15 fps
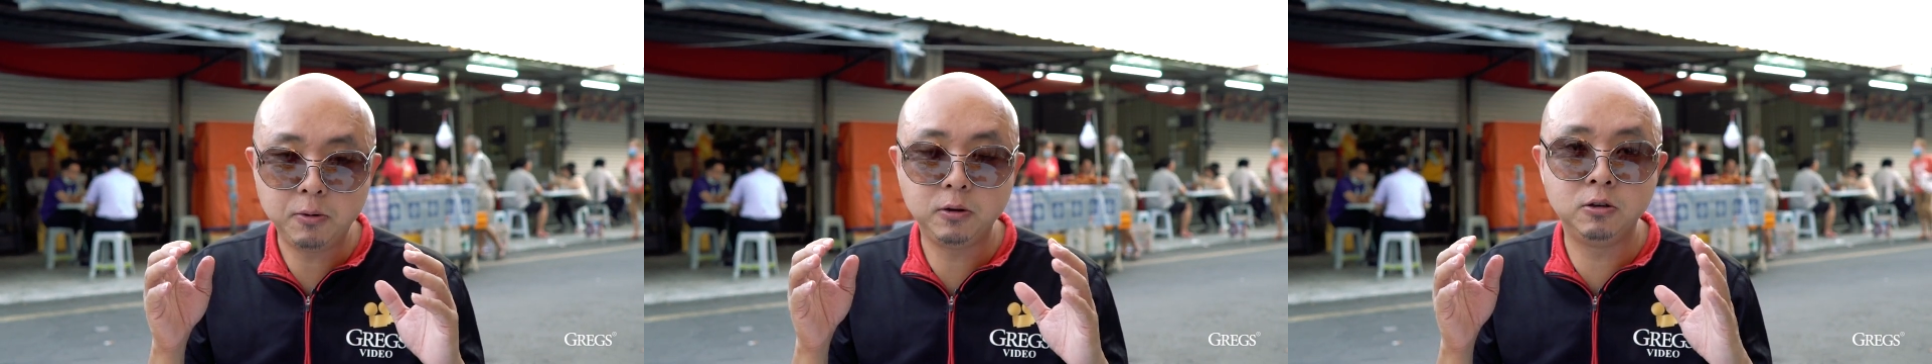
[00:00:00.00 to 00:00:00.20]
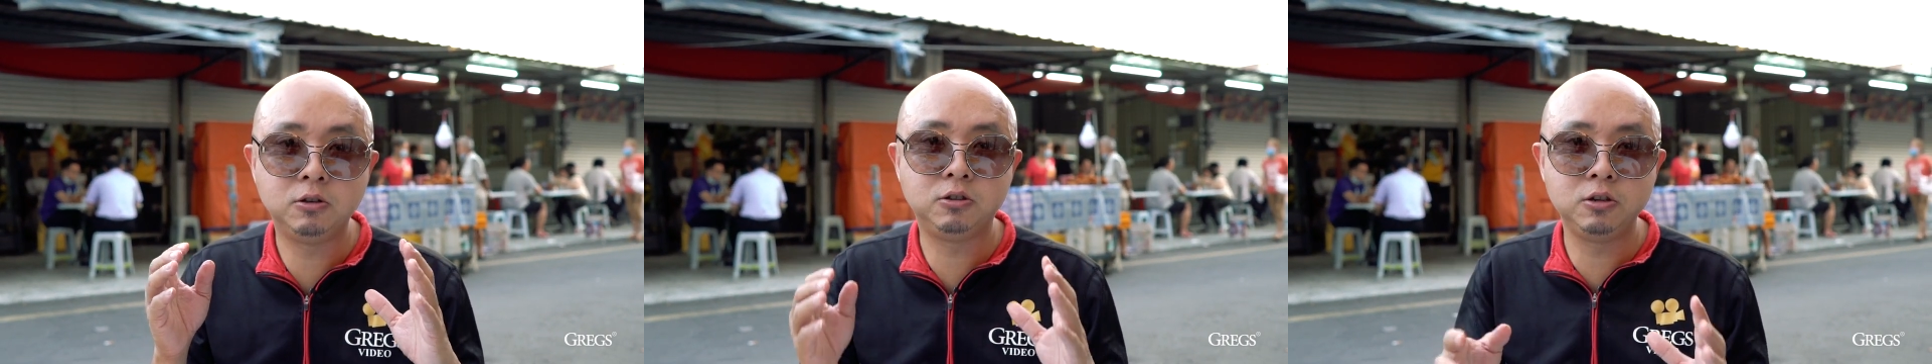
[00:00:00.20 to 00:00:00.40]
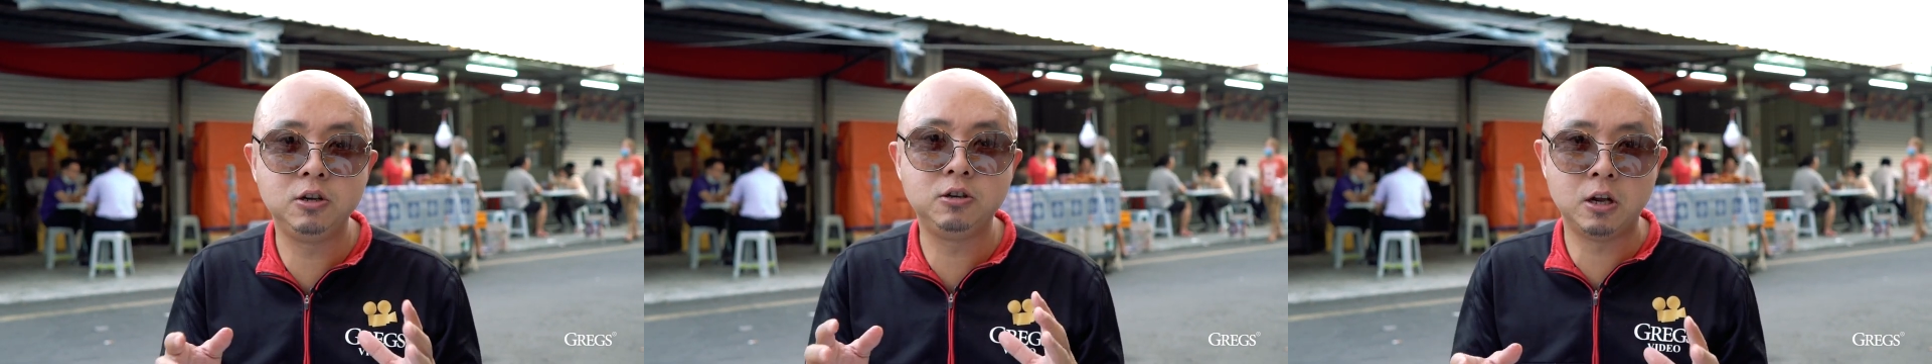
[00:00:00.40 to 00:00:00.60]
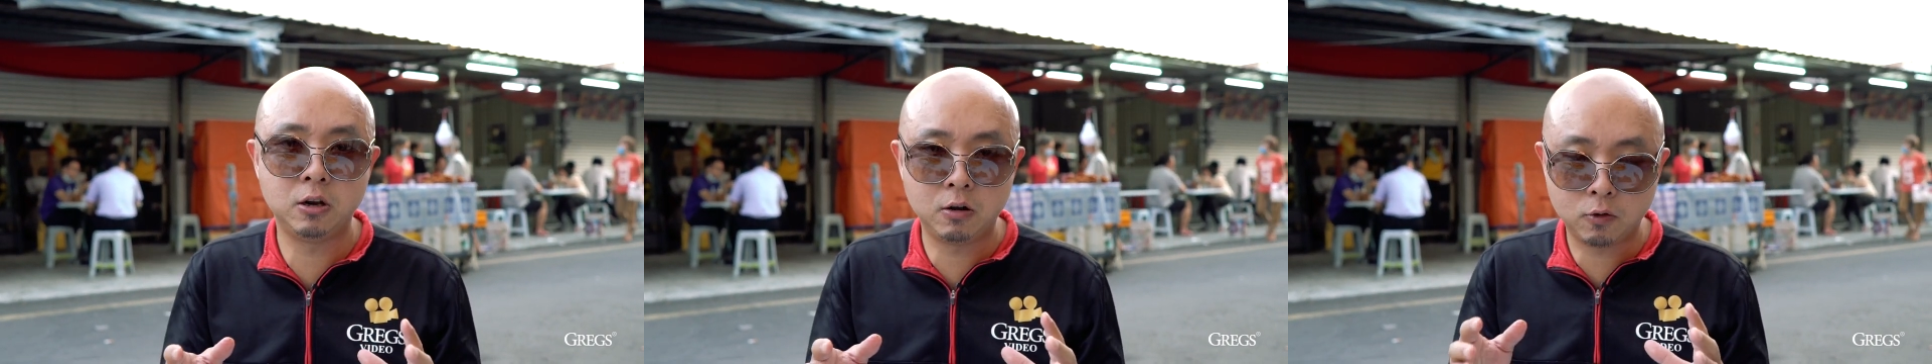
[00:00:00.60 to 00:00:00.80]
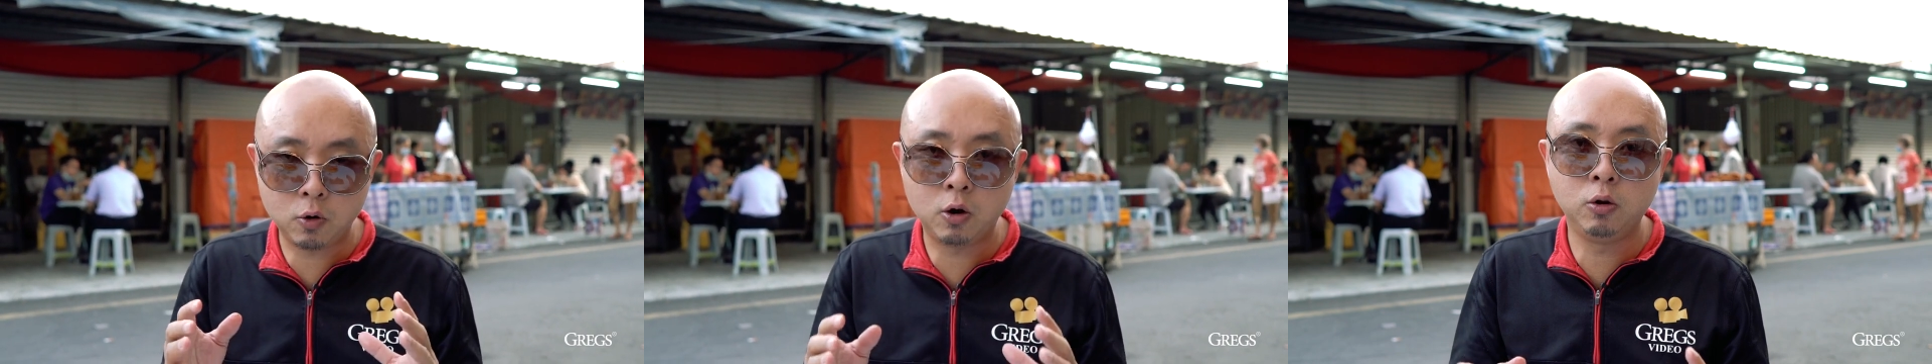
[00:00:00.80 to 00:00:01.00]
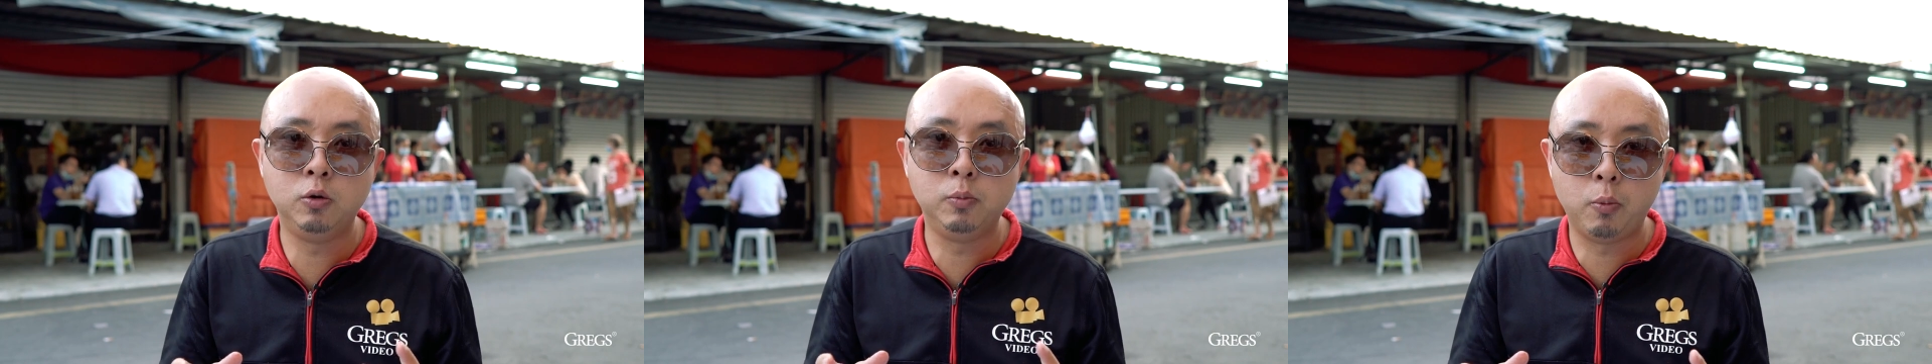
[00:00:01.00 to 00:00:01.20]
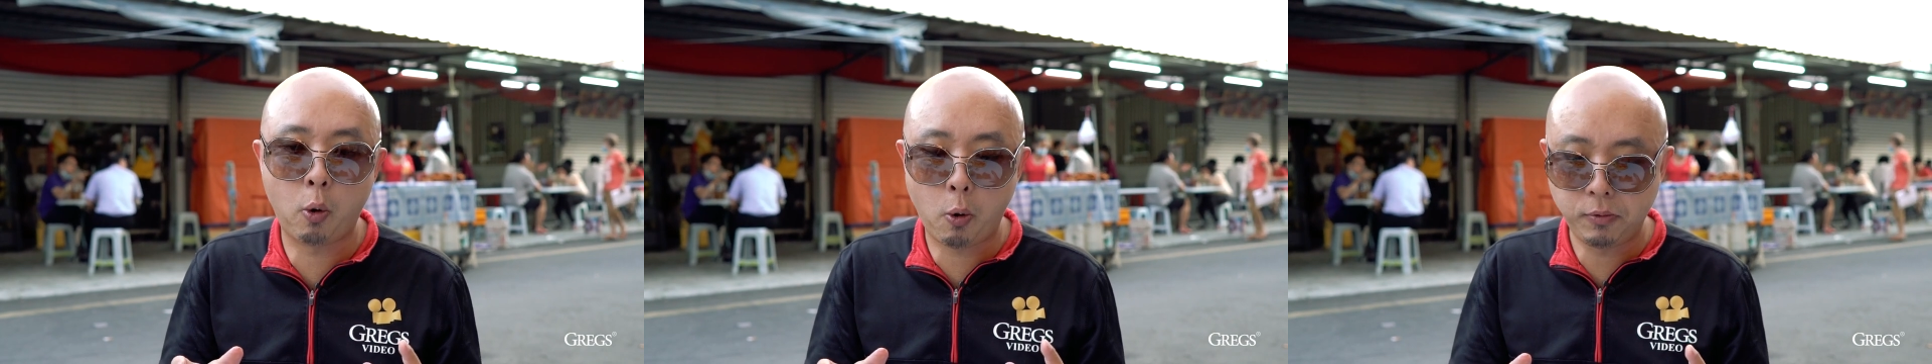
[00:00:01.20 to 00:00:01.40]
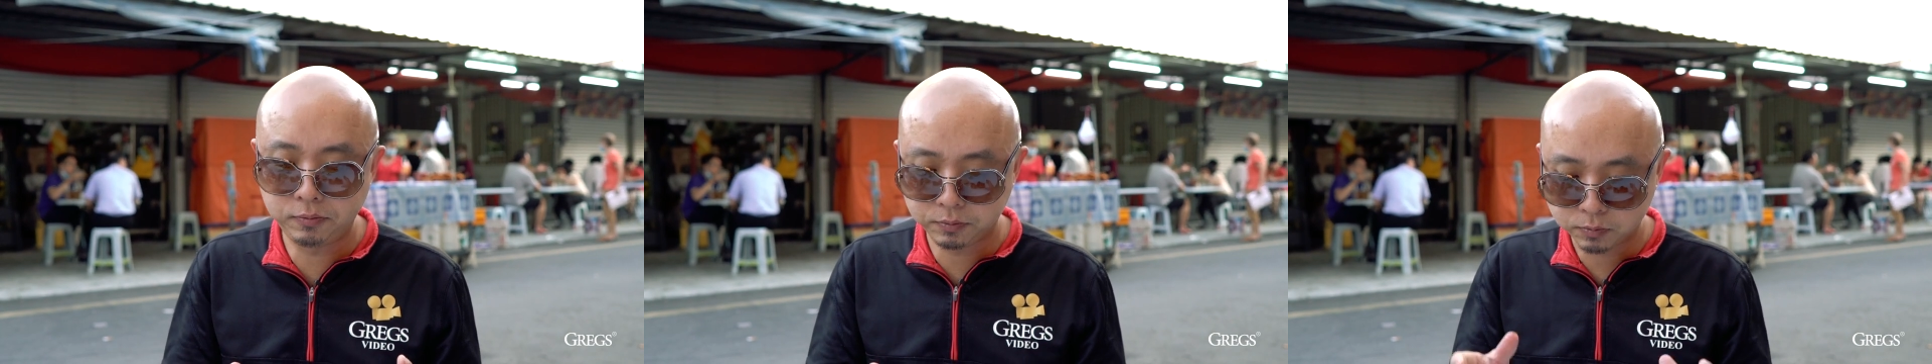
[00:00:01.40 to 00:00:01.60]
in the city center of Kuala
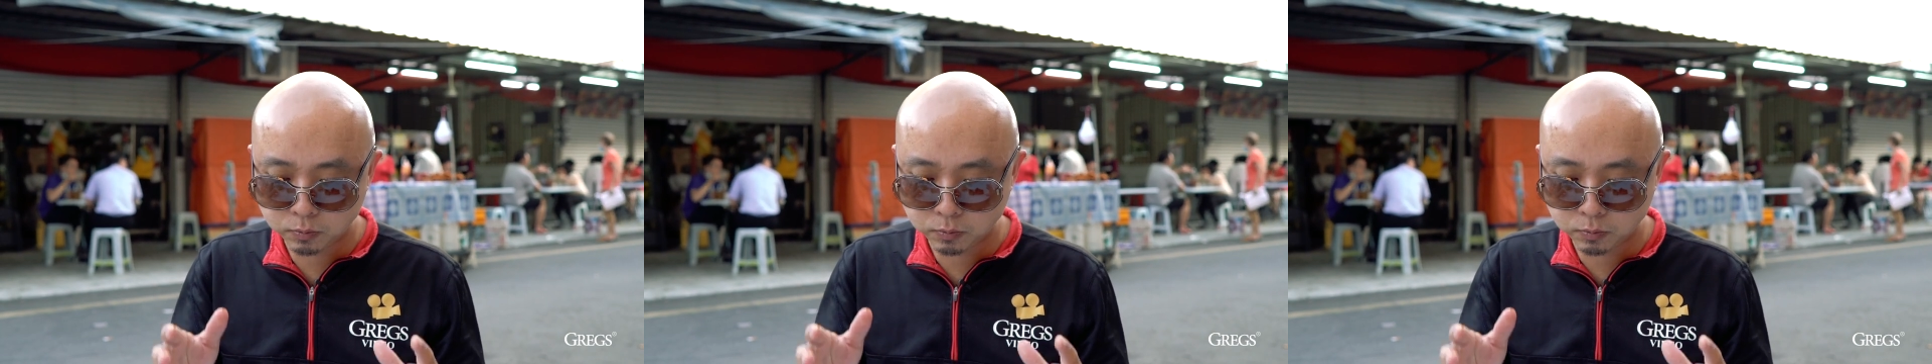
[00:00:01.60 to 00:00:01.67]
Lumpur,